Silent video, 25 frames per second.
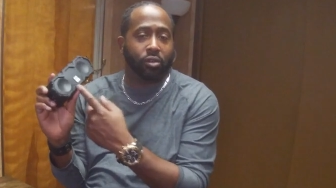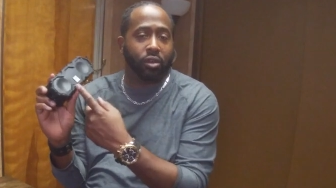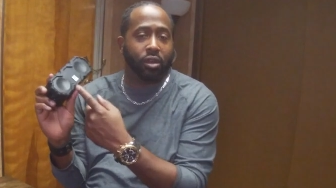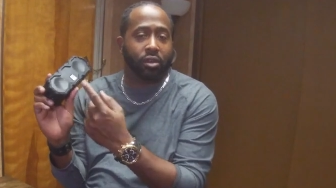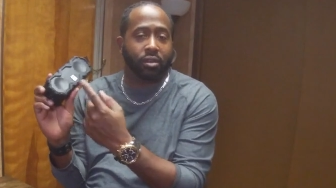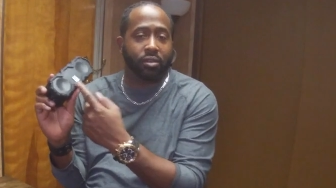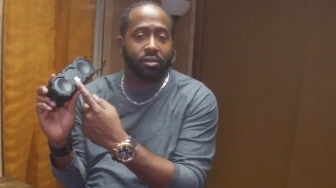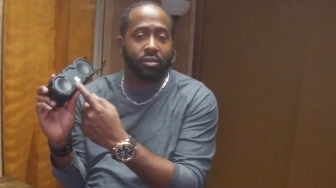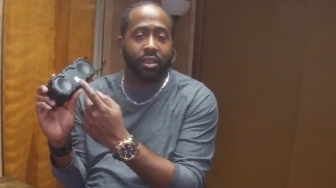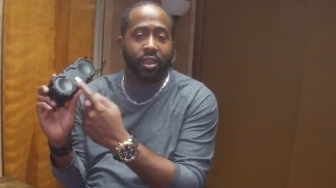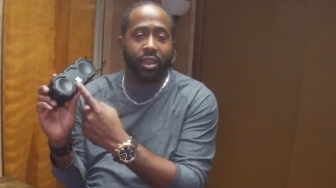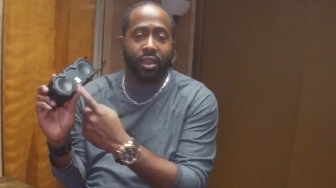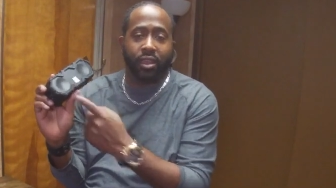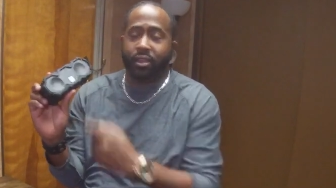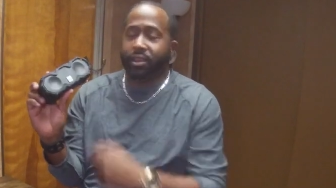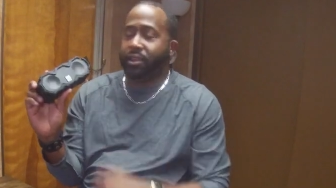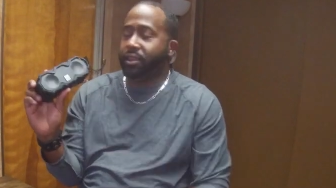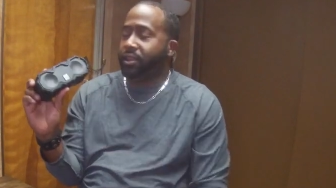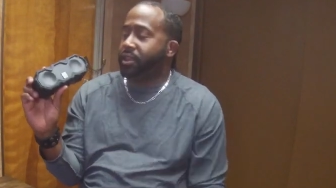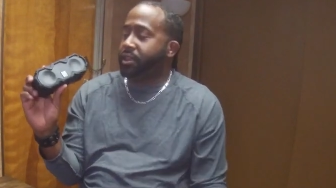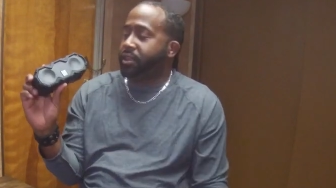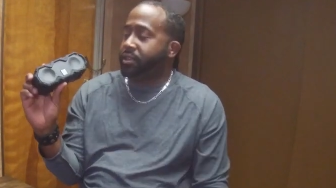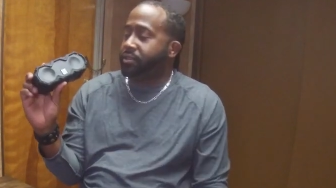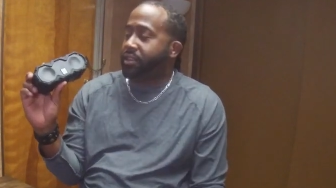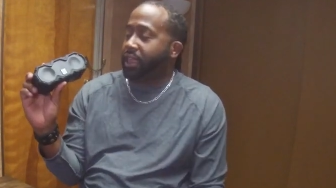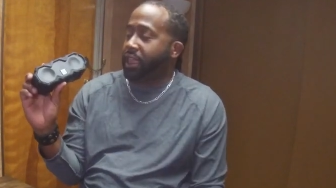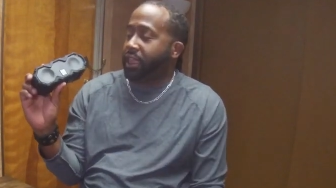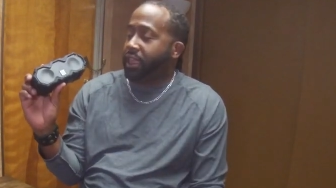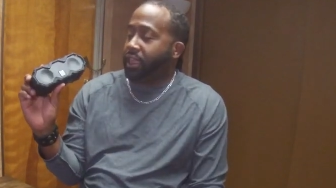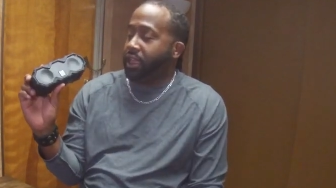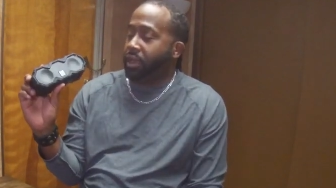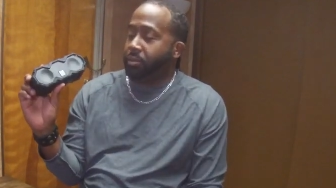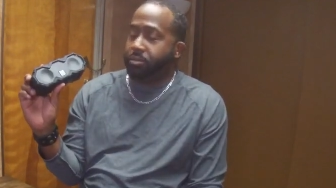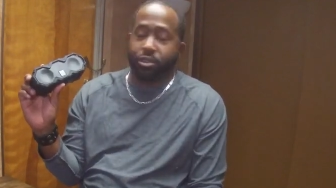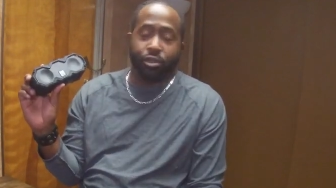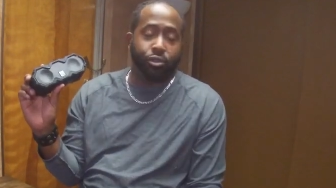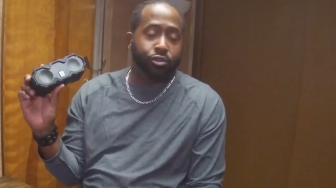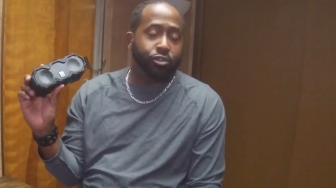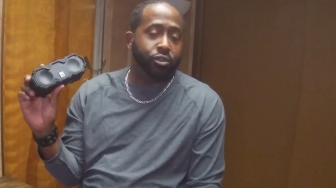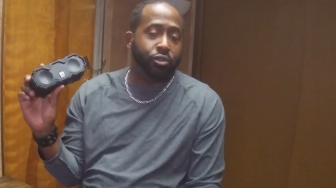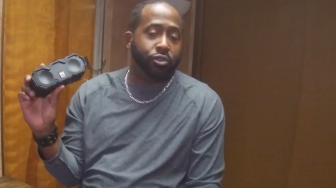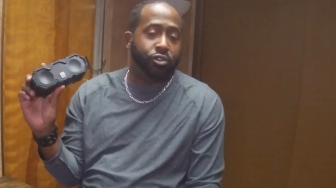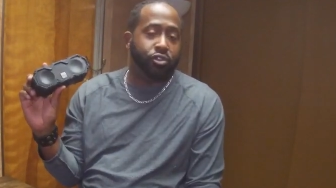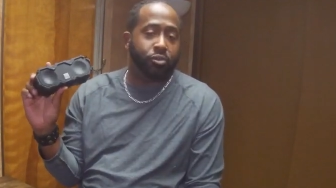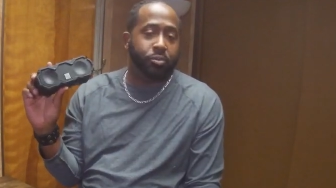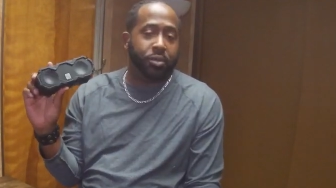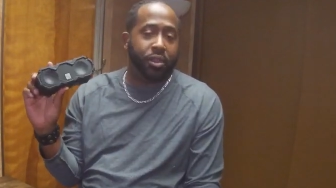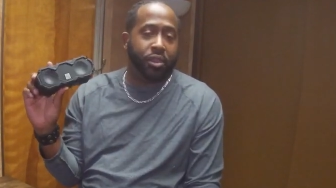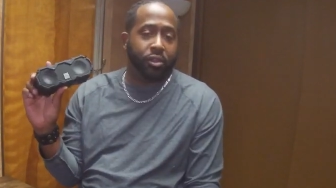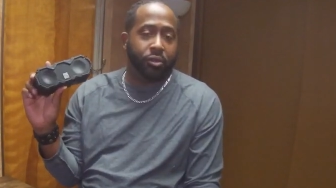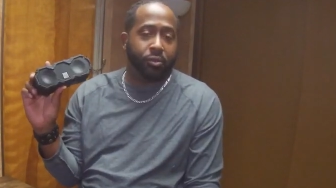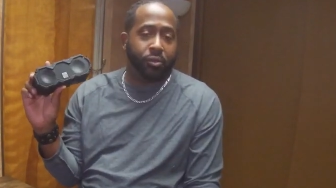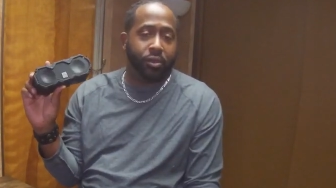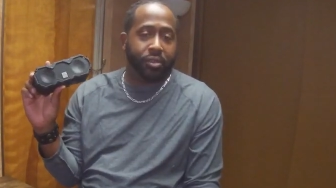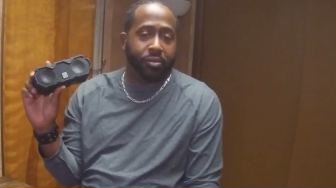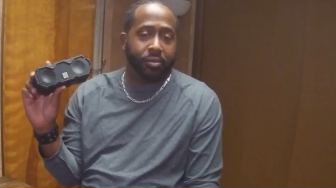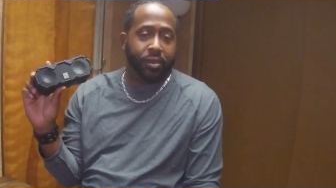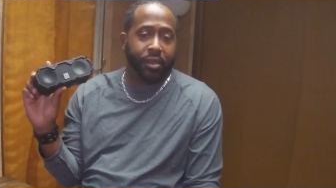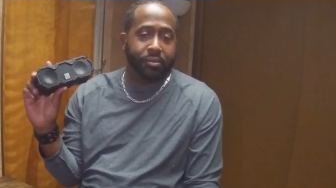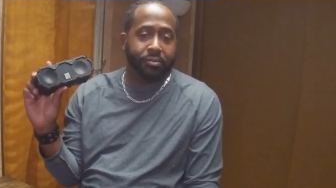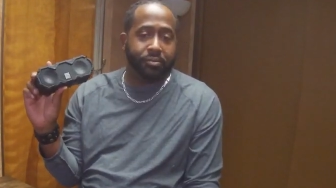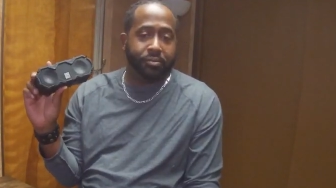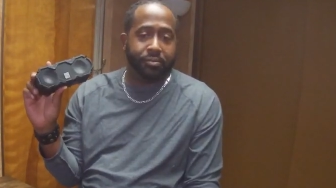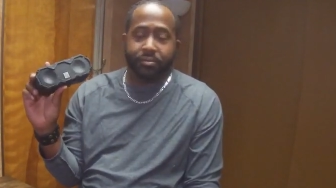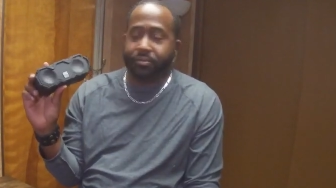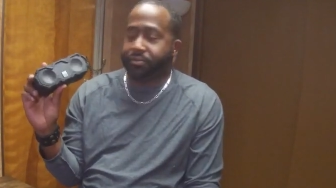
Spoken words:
wrong taking a Bluetooth speaker with me.